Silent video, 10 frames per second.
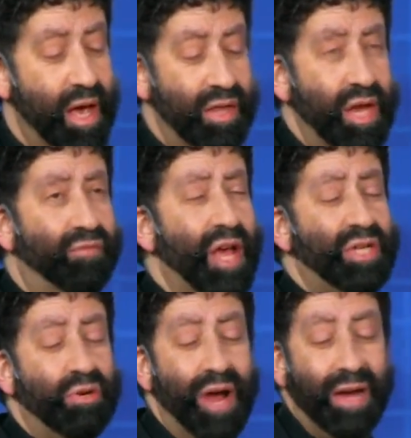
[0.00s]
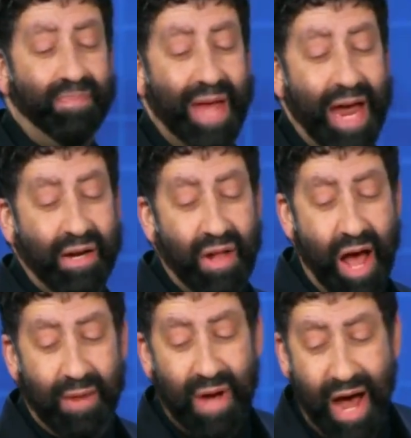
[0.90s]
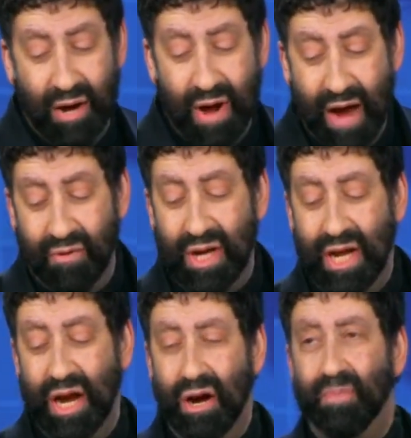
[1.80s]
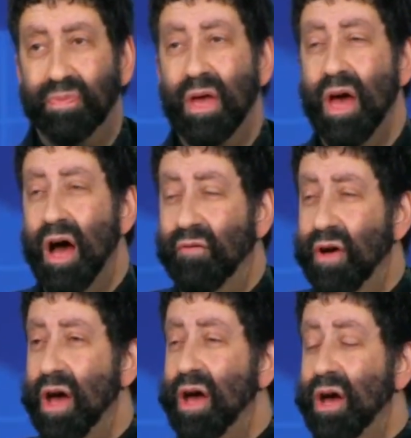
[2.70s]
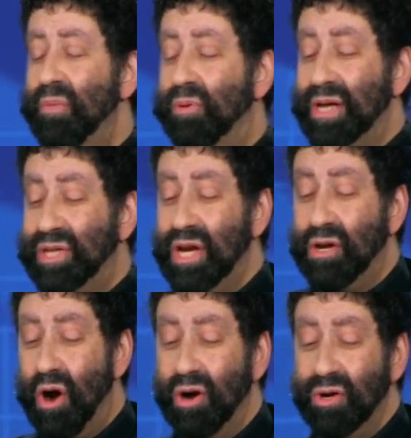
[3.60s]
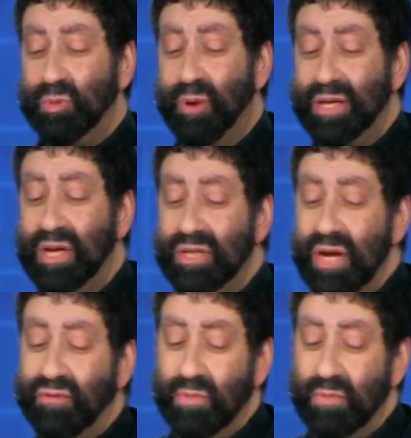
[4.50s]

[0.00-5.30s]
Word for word: The inflation rate had climbed higher every year of President Carter's presidency, from